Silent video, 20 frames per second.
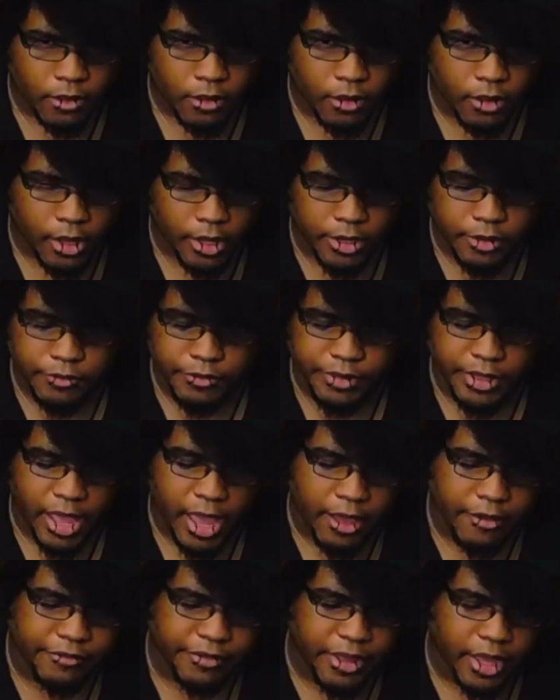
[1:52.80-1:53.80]
I didn't really
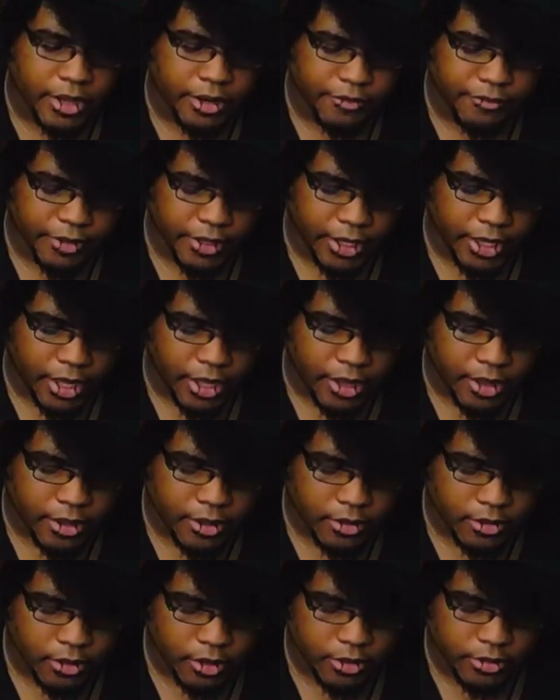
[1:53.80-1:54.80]
have kind of like a, a,
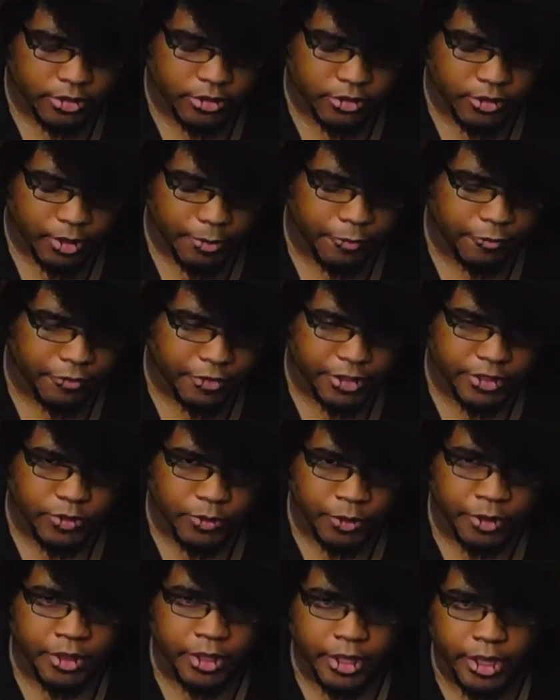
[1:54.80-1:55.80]
uh, a script for this
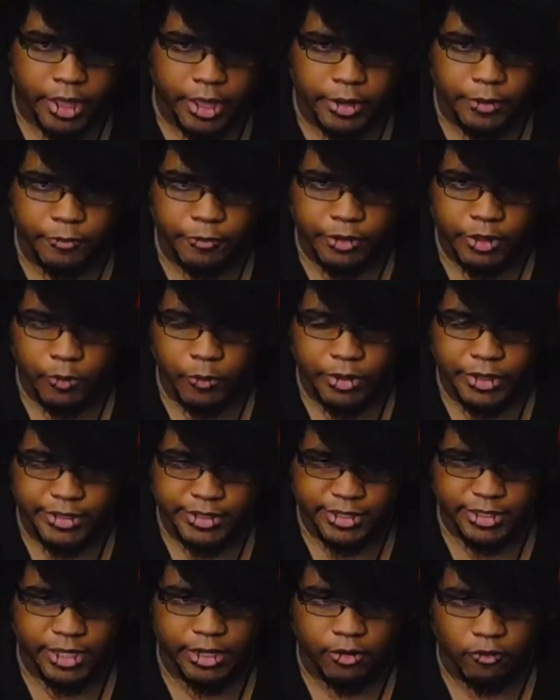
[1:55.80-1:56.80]
sort of thing. I didn't really want to
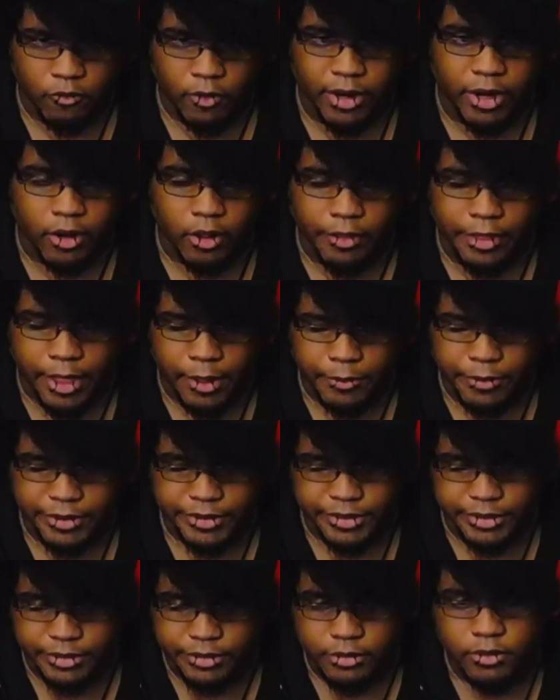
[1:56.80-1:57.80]
sit down and write it all out
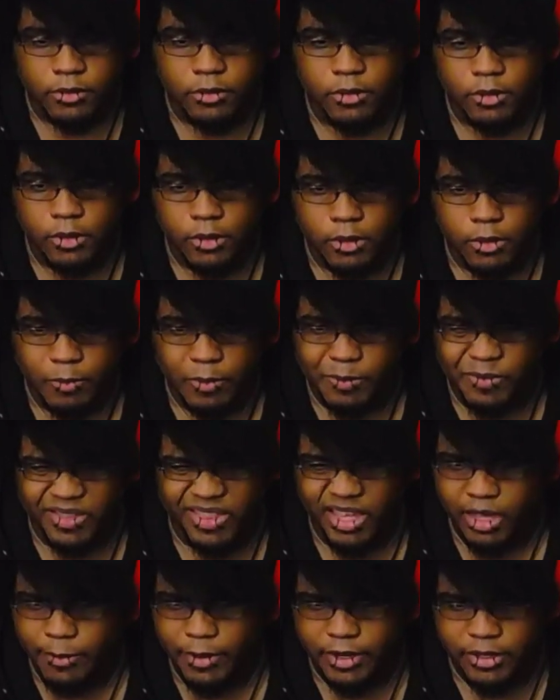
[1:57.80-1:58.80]
because it made me
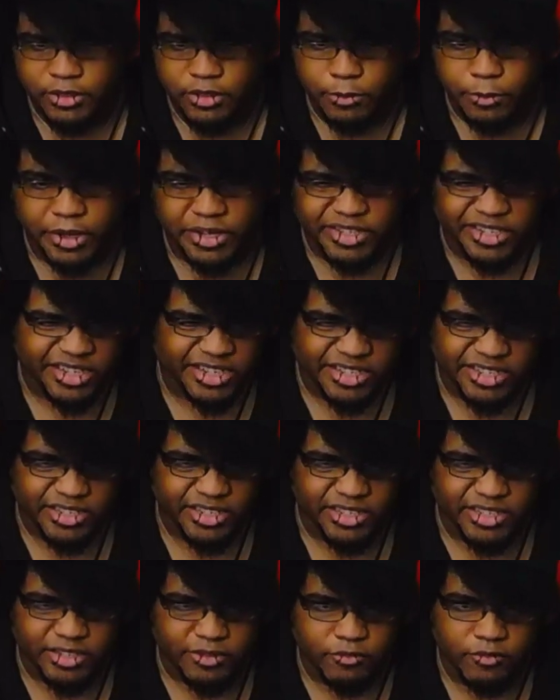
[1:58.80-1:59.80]
think about it too much and it just
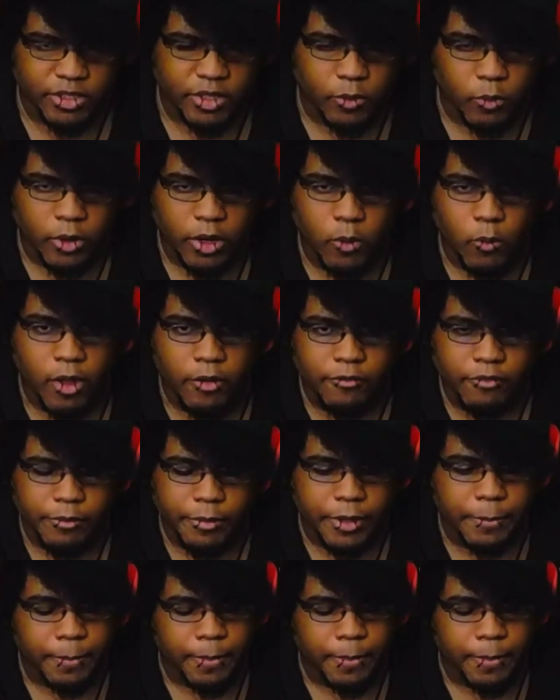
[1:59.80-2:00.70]
doesn't really work well for me.